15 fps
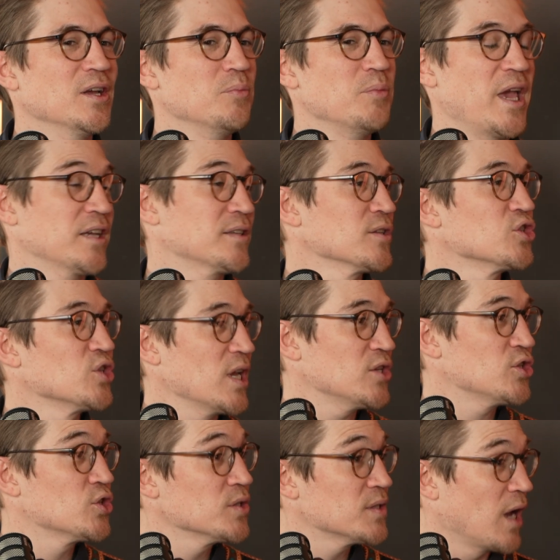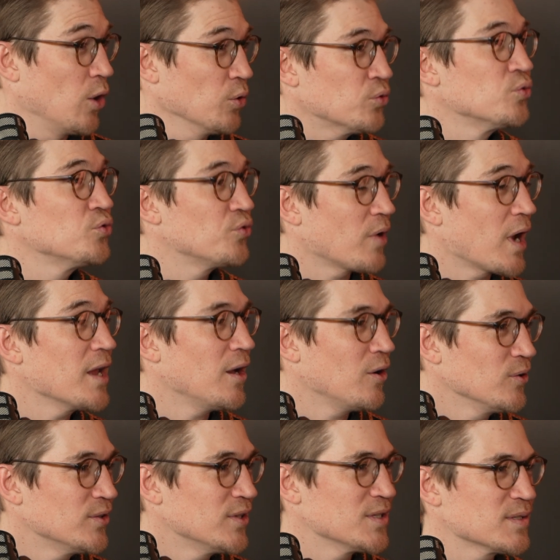make suggestions how to try
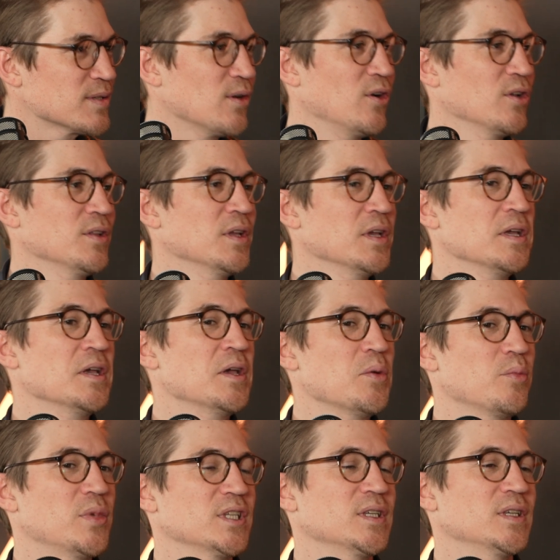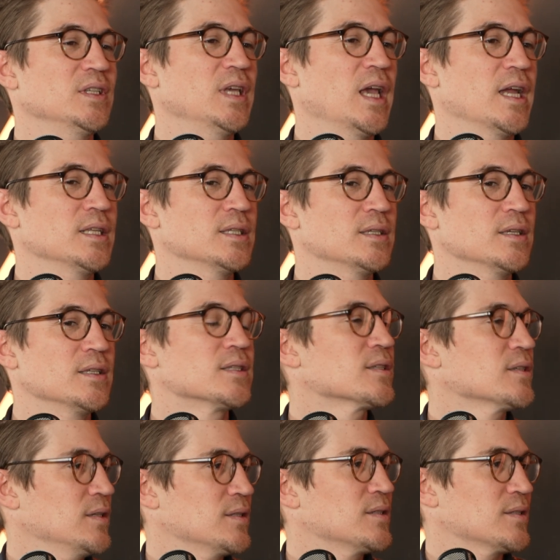out and so on. But in the end,
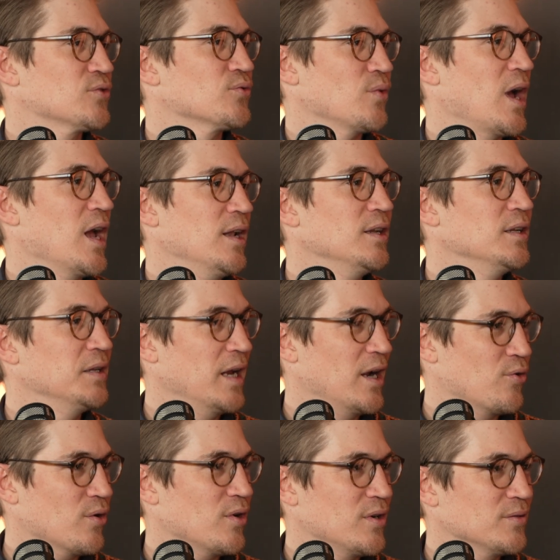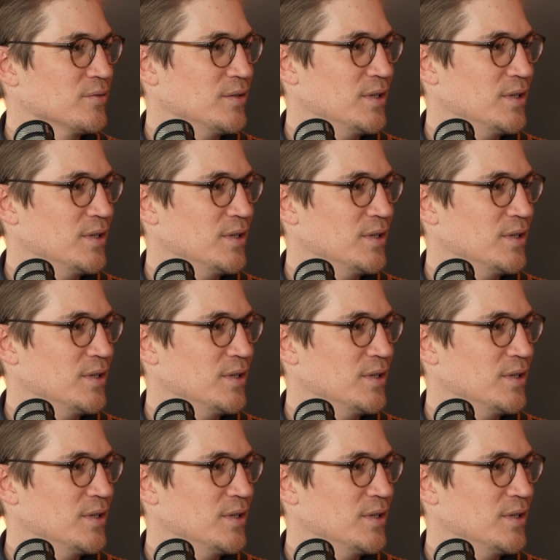it's trial and error.